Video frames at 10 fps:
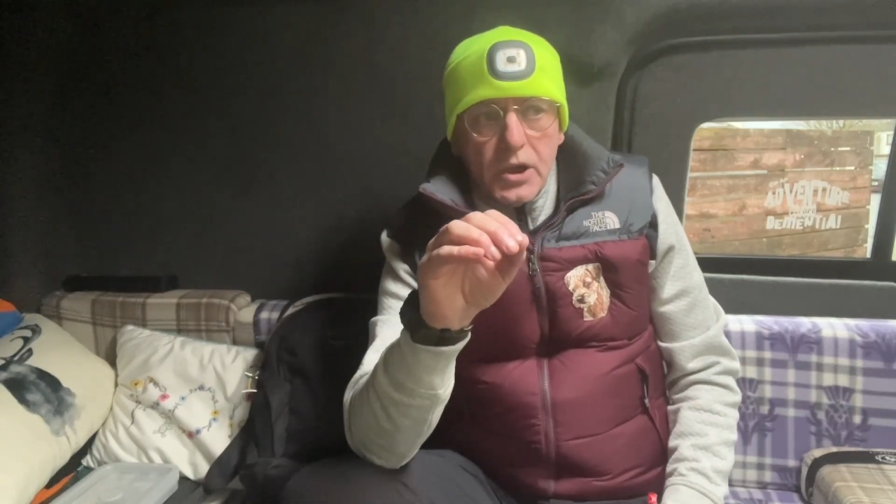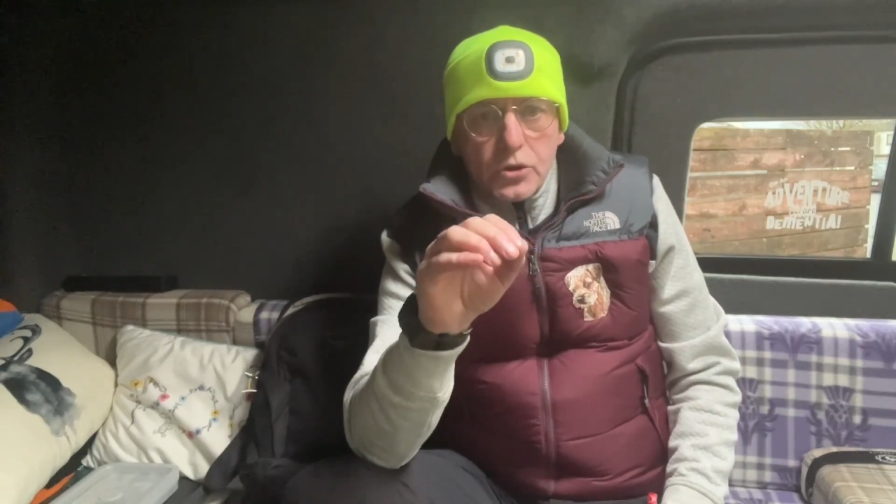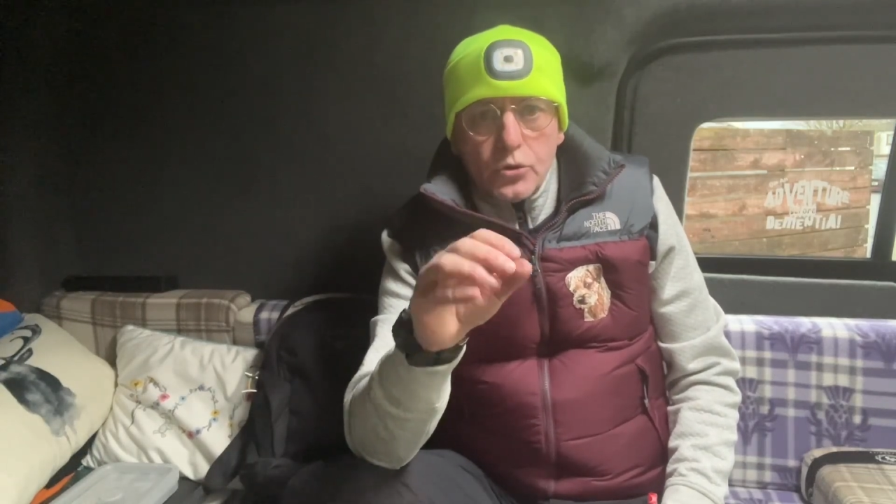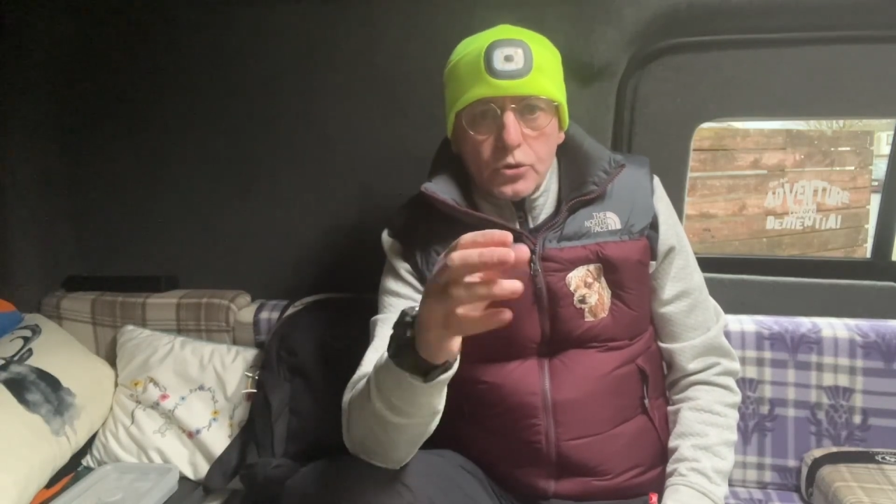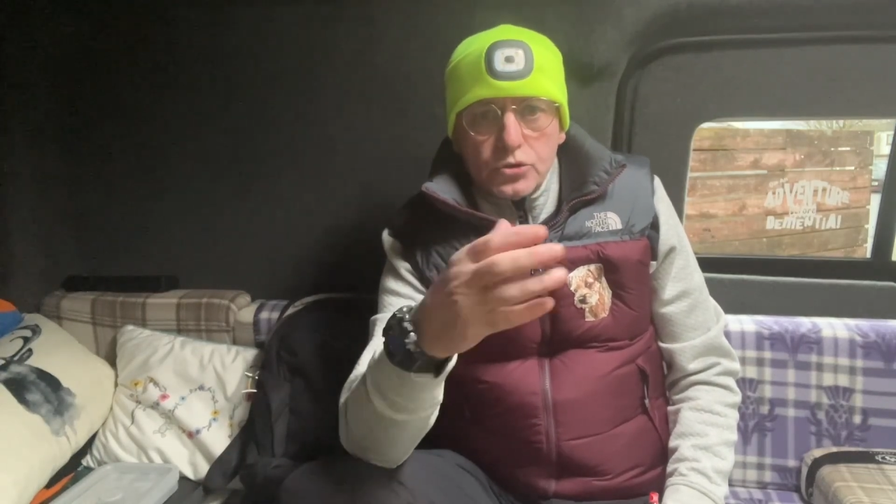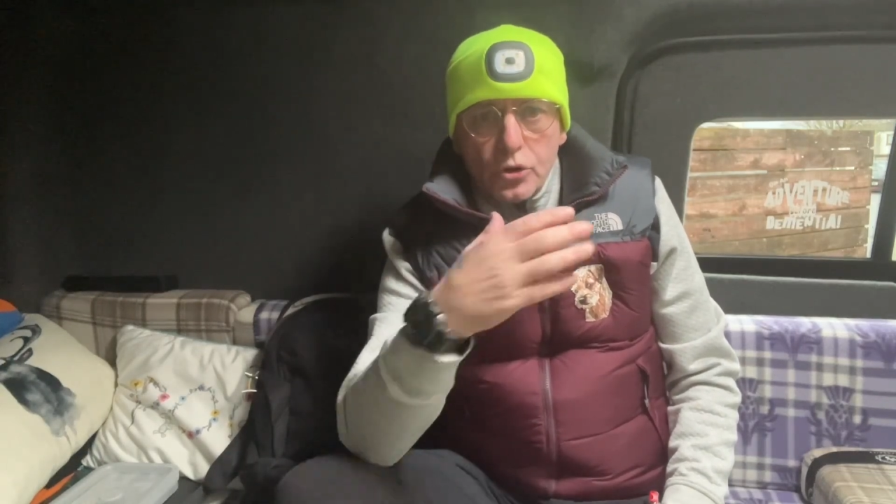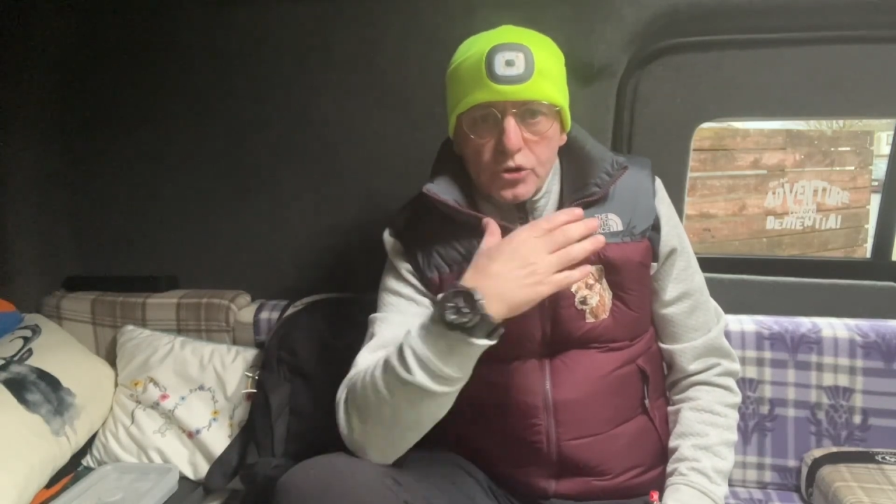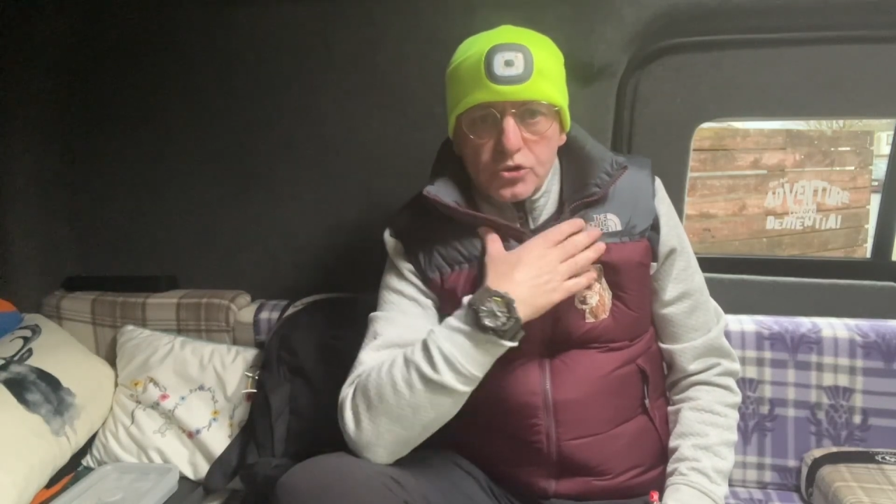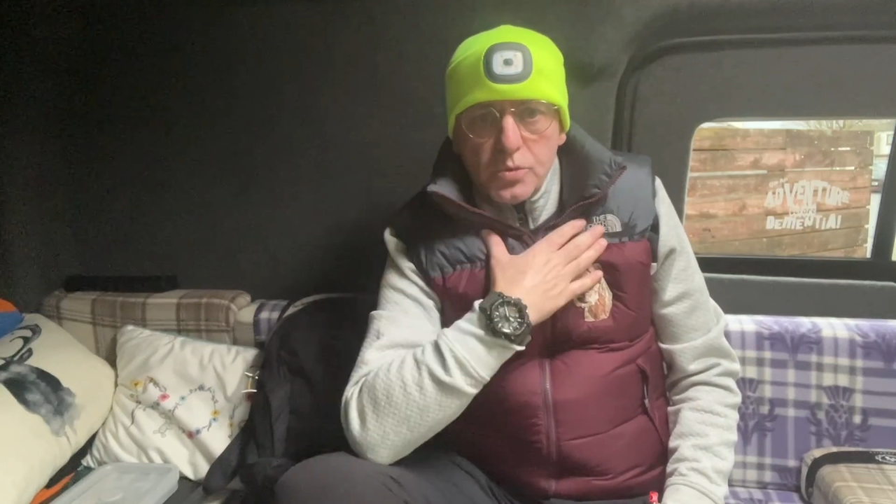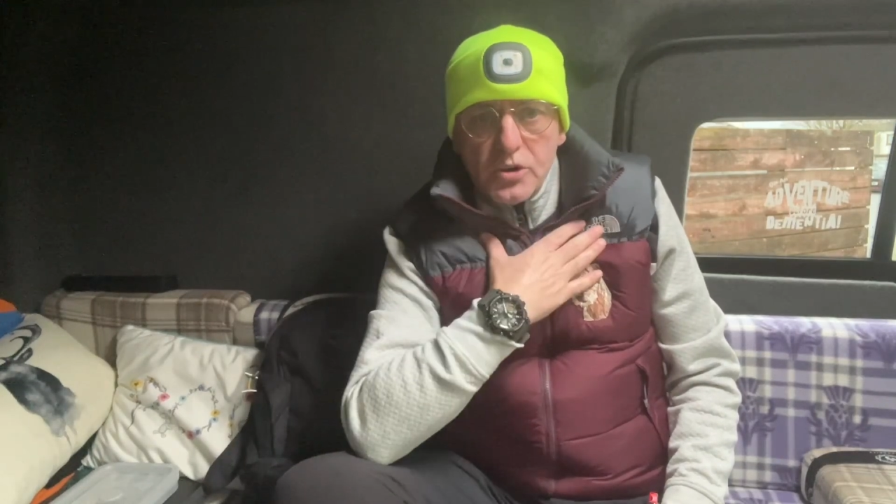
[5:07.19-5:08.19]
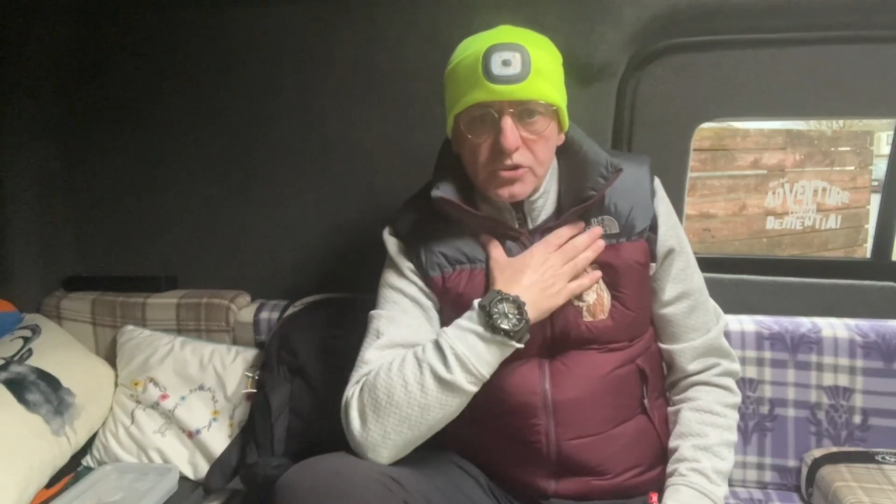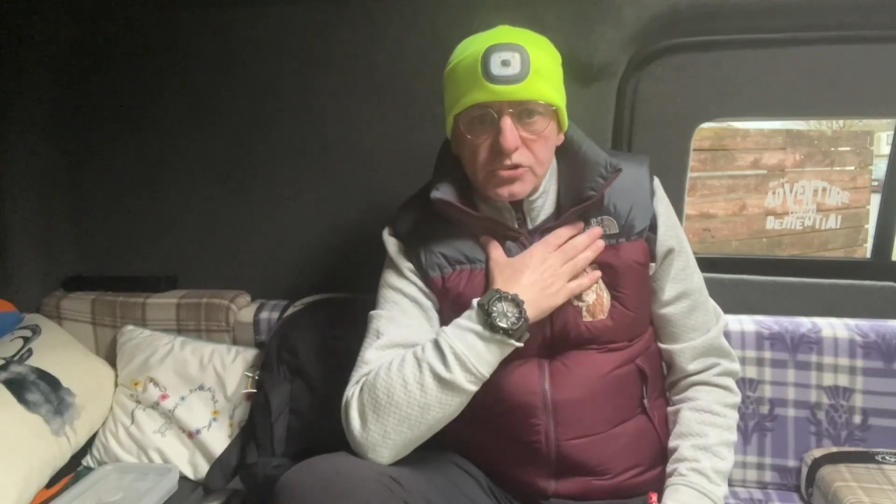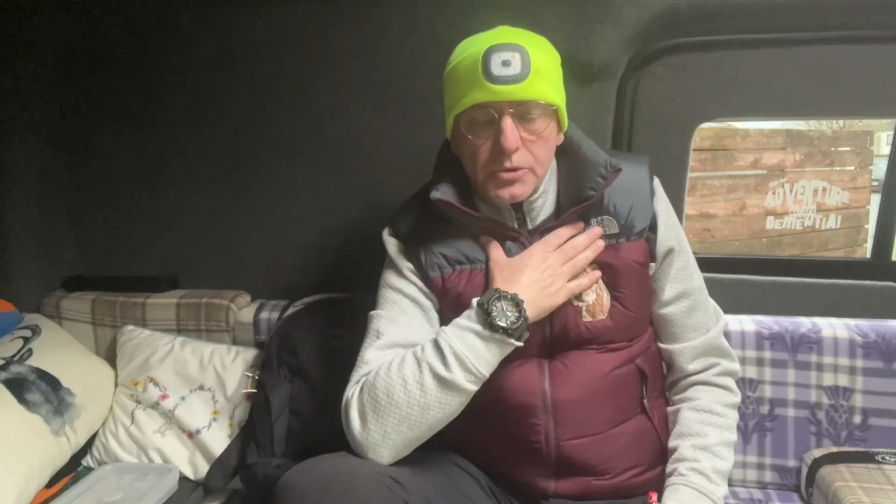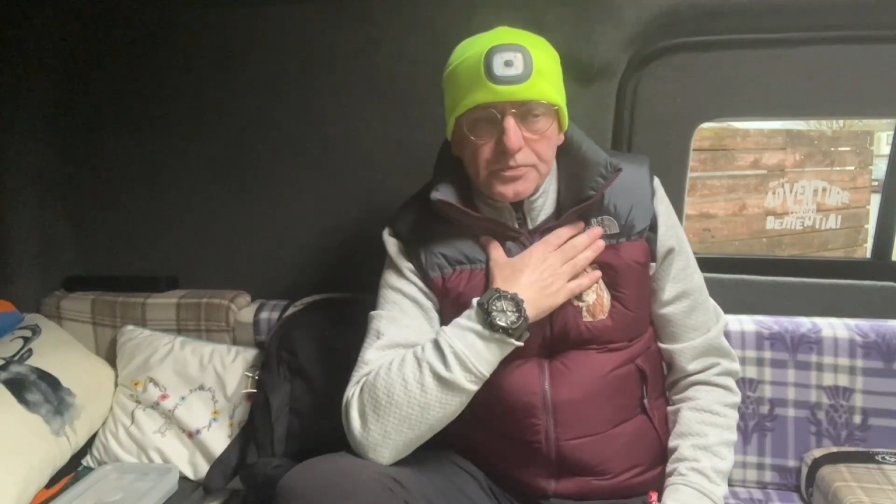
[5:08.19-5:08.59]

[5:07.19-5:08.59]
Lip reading: got in touch with us